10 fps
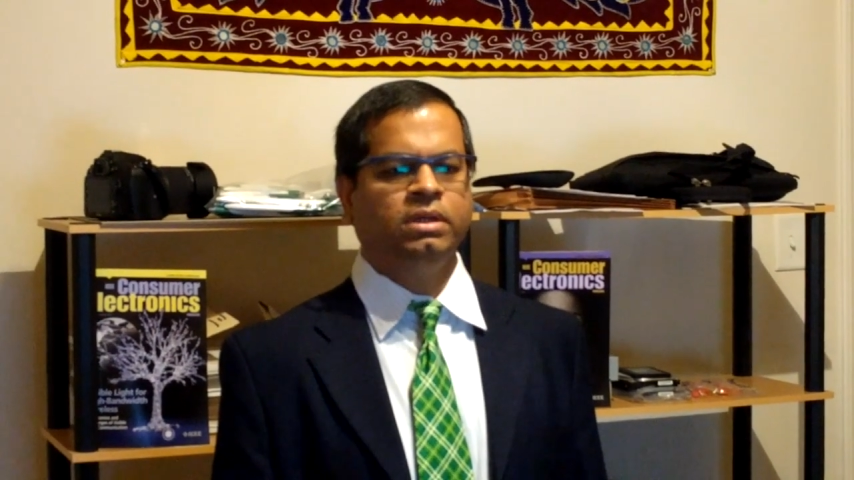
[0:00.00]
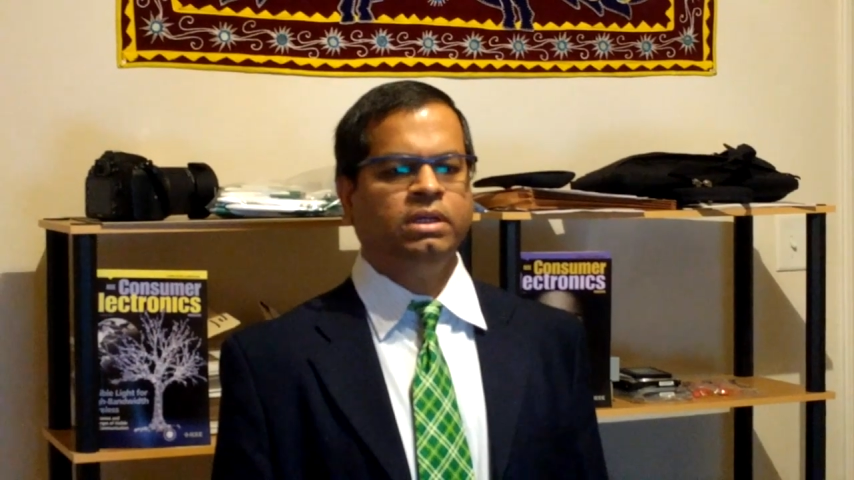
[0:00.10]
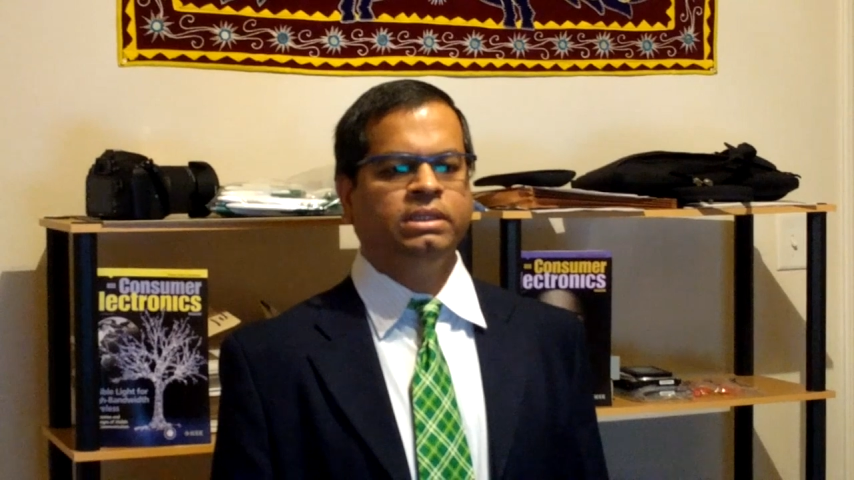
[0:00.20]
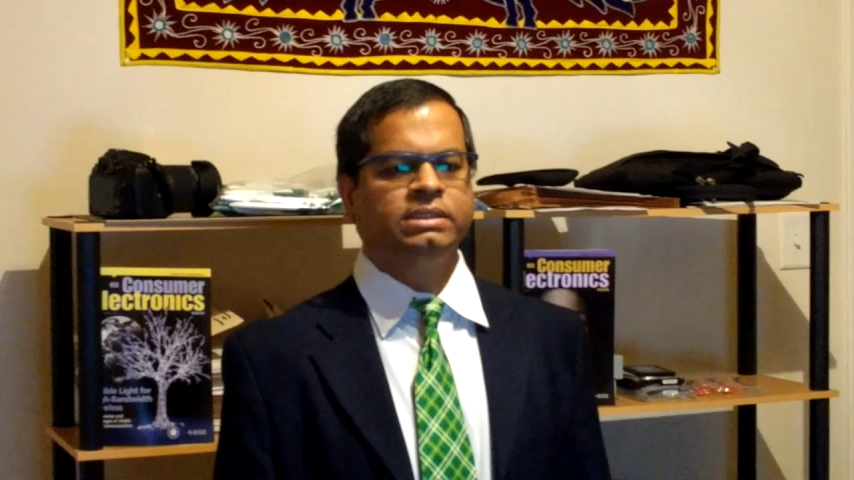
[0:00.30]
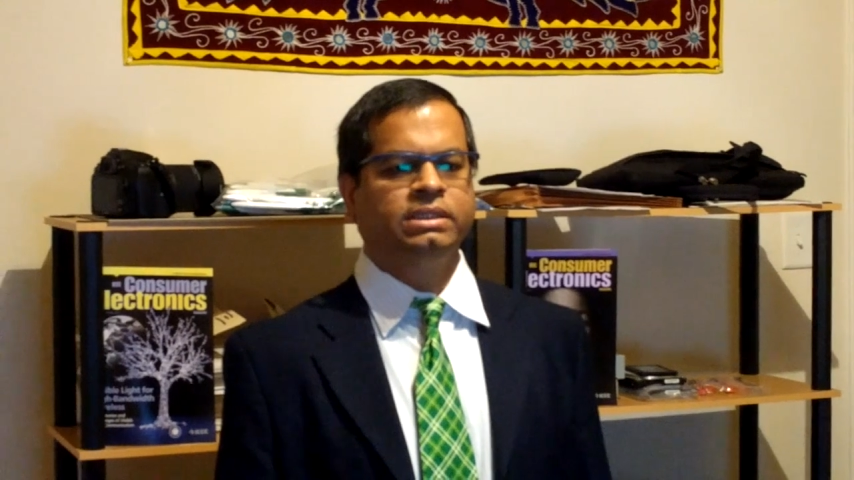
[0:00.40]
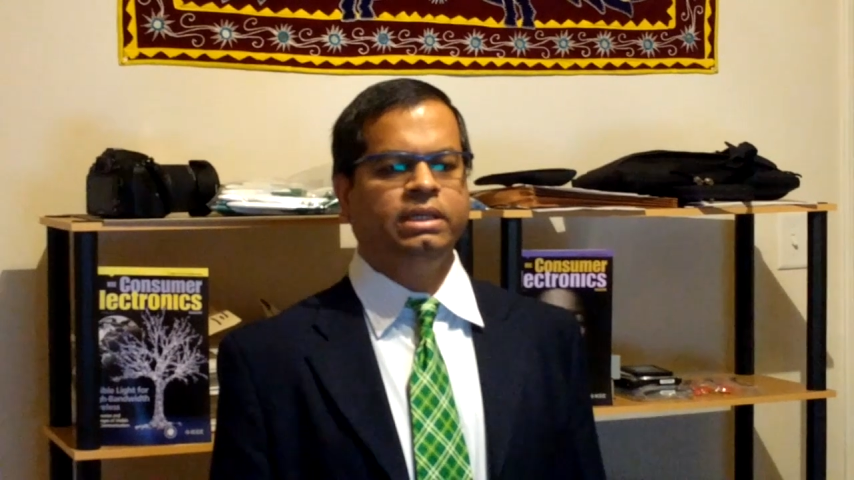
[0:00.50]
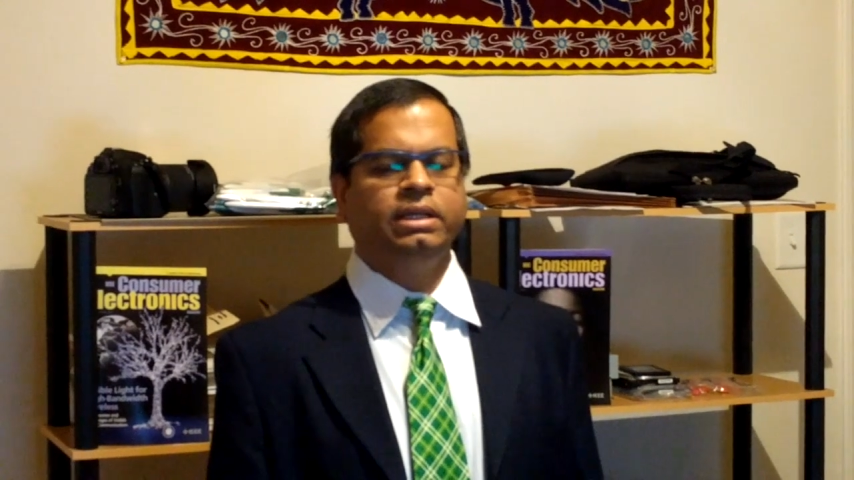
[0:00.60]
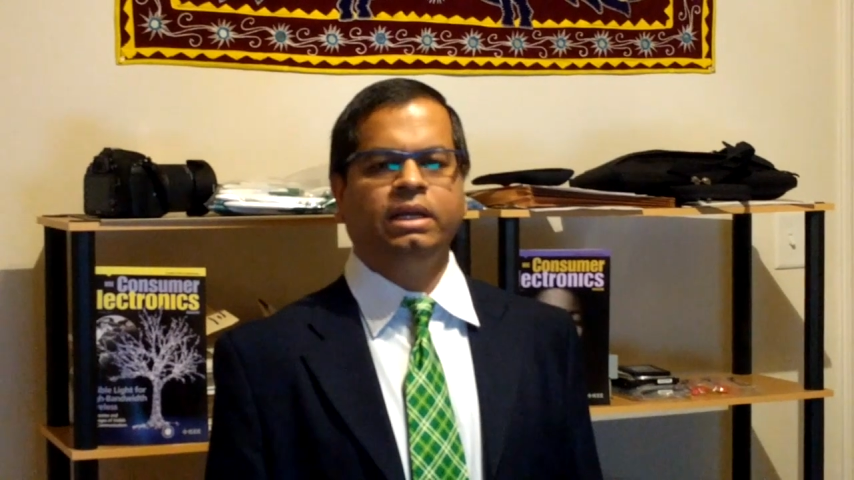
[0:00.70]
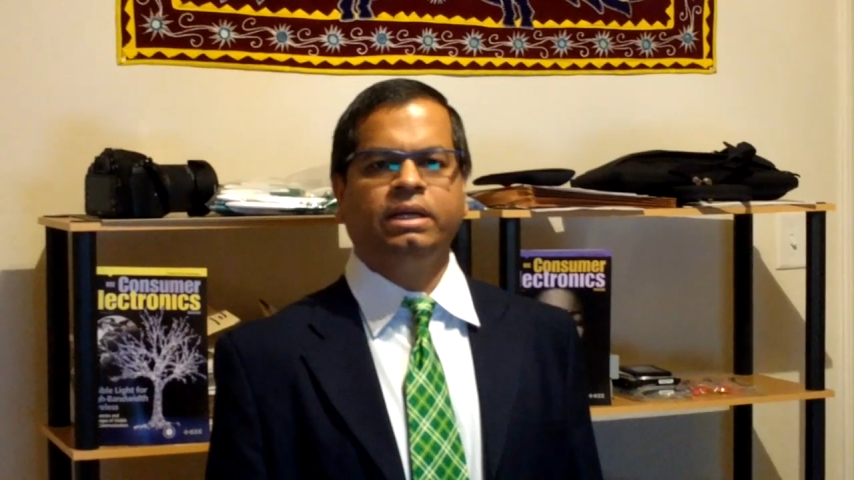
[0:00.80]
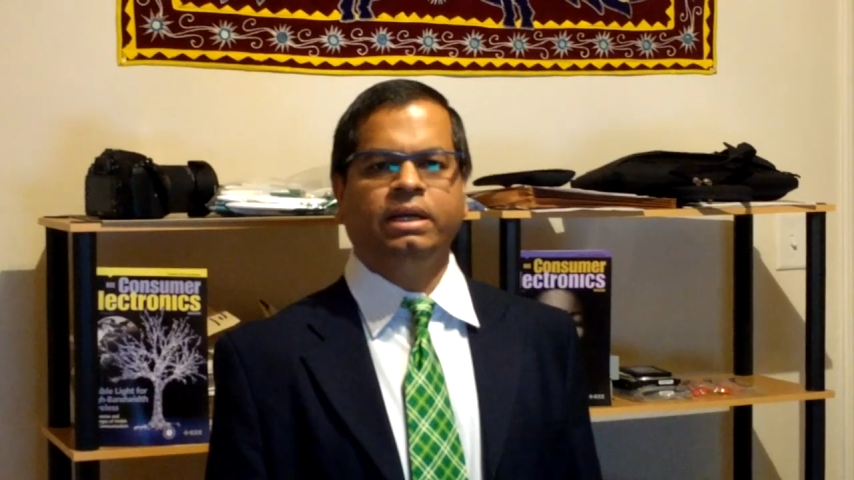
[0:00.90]
CE
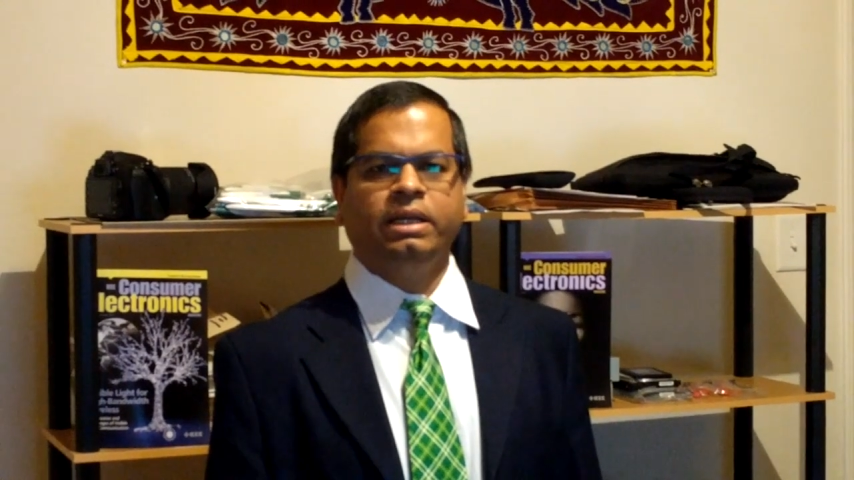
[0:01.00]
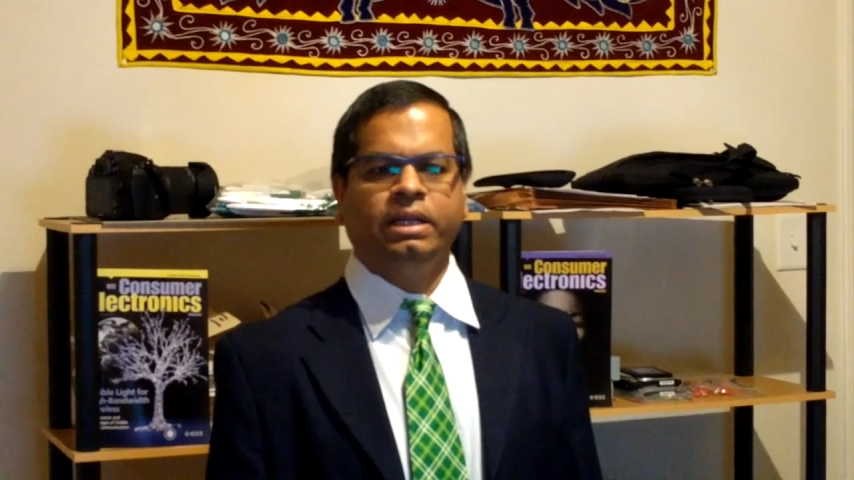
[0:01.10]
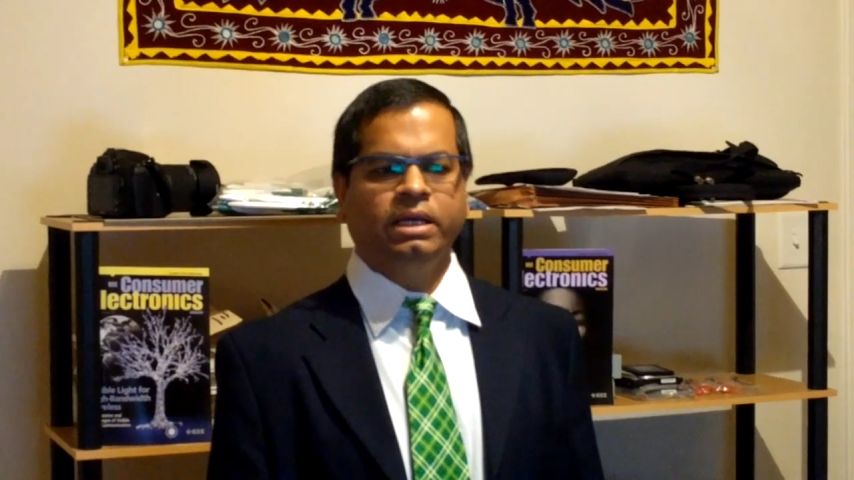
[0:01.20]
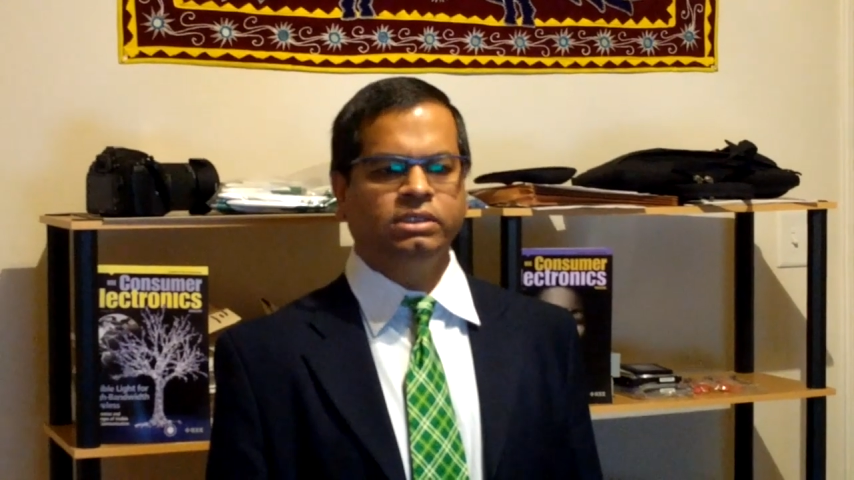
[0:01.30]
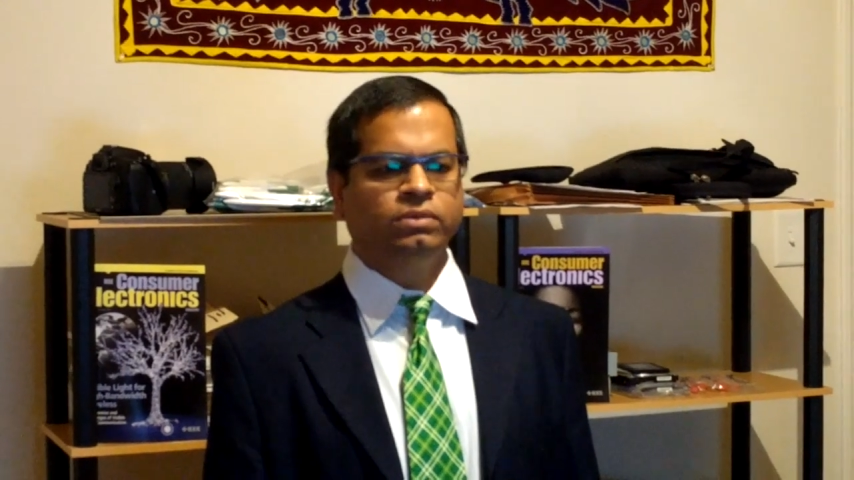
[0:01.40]
related areas,